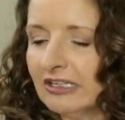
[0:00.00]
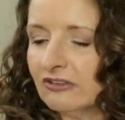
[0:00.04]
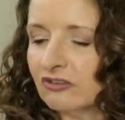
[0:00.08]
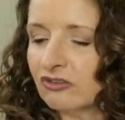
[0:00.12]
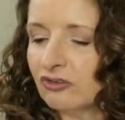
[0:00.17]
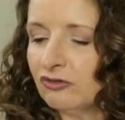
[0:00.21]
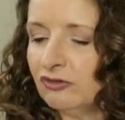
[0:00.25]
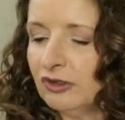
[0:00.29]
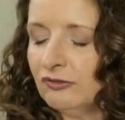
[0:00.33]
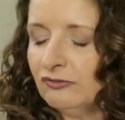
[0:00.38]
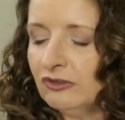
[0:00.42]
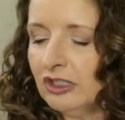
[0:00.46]
is
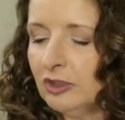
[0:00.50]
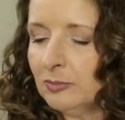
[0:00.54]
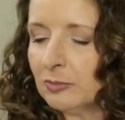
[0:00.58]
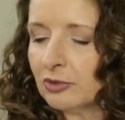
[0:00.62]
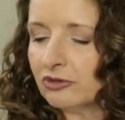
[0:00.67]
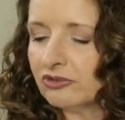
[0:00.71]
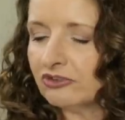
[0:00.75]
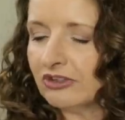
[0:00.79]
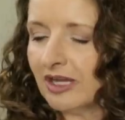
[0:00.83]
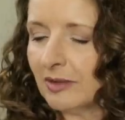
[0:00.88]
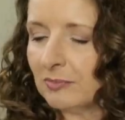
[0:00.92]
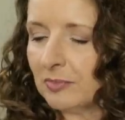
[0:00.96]
50%
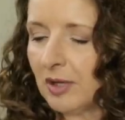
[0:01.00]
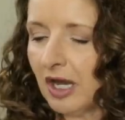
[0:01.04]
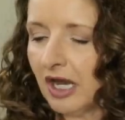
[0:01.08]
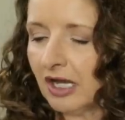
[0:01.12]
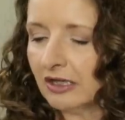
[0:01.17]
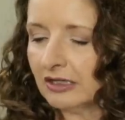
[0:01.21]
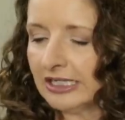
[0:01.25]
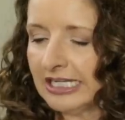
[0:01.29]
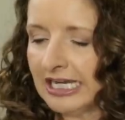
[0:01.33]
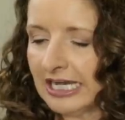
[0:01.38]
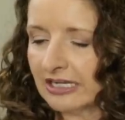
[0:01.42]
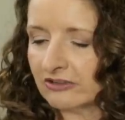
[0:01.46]

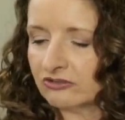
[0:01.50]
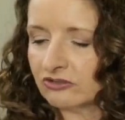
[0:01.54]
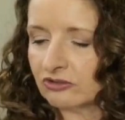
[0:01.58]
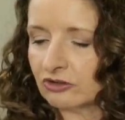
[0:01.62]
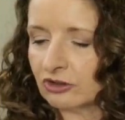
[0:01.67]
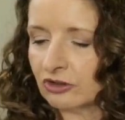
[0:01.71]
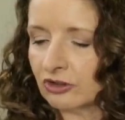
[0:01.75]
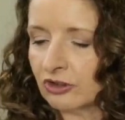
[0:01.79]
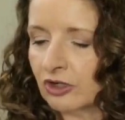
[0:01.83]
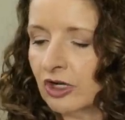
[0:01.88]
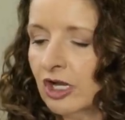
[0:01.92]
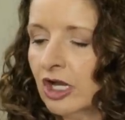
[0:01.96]

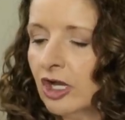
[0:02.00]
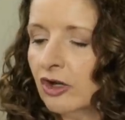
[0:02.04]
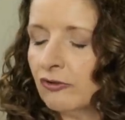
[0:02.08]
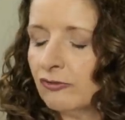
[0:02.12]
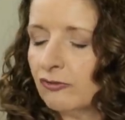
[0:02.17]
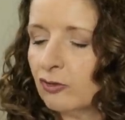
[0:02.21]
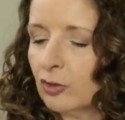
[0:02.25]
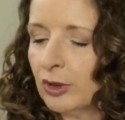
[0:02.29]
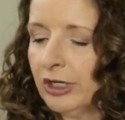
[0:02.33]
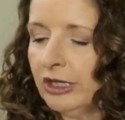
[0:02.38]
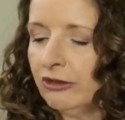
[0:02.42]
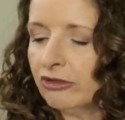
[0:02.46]
polyester,
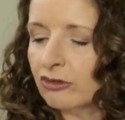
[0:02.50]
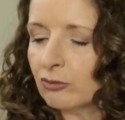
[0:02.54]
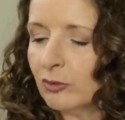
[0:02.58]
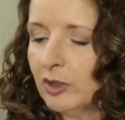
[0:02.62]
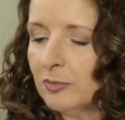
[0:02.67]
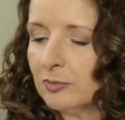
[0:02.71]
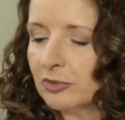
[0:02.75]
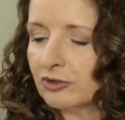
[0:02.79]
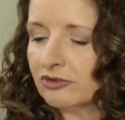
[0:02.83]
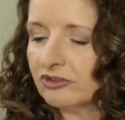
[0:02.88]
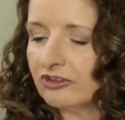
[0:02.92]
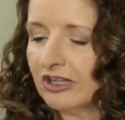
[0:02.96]

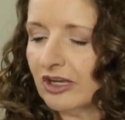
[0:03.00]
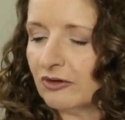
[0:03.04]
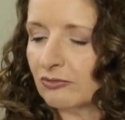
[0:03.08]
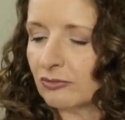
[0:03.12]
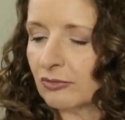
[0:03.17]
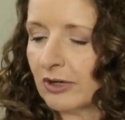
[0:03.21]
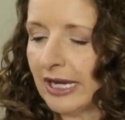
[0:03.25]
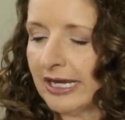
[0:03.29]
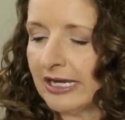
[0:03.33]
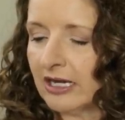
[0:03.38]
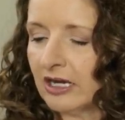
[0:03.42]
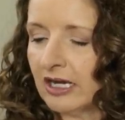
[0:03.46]
43%
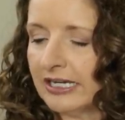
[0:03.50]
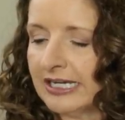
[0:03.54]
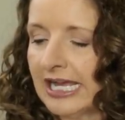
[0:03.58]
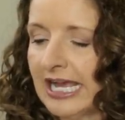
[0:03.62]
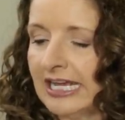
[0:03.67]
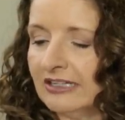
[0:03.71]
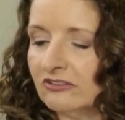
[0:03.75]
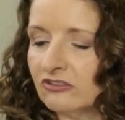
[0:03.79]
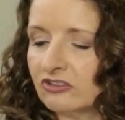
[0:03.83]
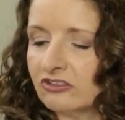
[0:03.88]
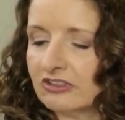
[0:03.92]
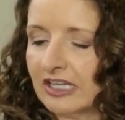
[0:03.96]
rayon,
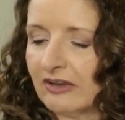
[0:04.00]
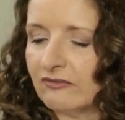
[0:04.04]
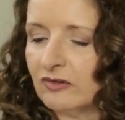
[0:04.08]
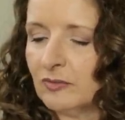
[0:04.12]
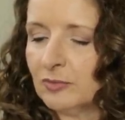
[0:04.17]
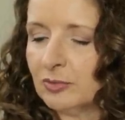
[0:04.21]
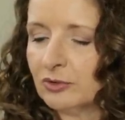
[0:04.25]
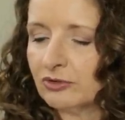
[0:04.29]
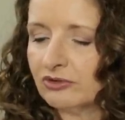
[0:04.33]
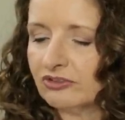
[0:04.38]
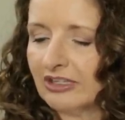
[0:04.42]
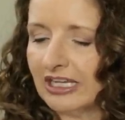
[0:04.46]
and
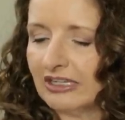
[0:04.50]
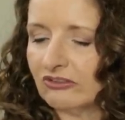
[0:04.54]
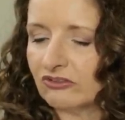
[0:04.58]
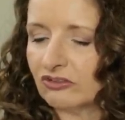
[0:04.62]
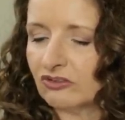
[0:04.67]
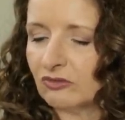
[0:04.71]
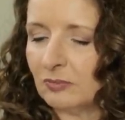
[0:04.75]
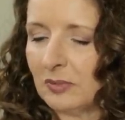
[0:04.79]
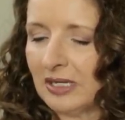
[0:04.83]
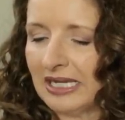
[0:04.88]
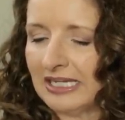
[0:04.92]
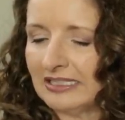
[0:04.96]
7%
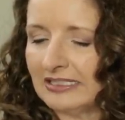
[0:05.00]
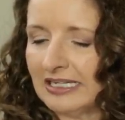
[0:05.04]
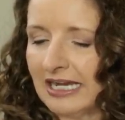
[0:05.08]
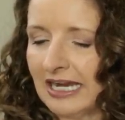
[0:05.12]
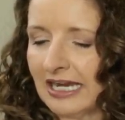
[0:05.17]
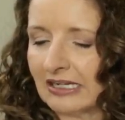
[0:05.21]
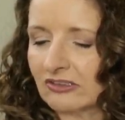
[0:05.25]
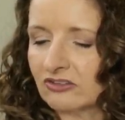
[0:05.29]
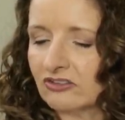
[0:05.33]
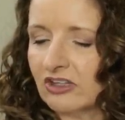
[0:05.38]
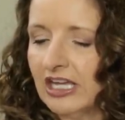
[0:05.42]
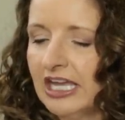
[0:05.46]

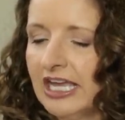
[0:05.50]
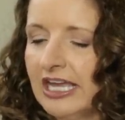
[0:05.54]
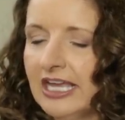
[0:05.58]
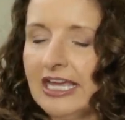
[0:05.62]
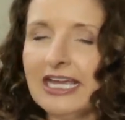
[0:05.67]
spandex.